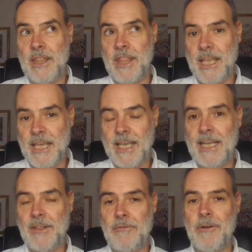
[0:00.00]
thinking
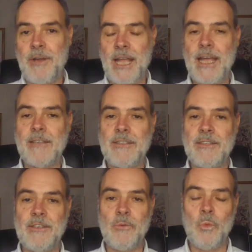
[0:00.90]
in their own heads
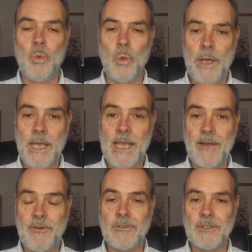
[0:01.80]
that we
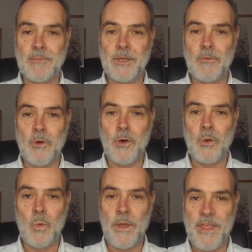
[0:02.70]
have got something
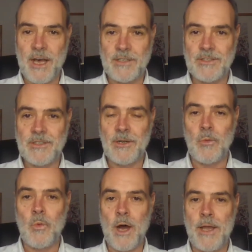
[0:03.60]
wrong with us. You know,
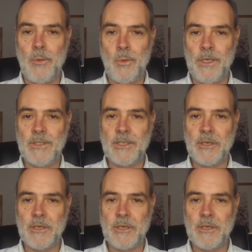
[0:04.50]
why right, are we crazy.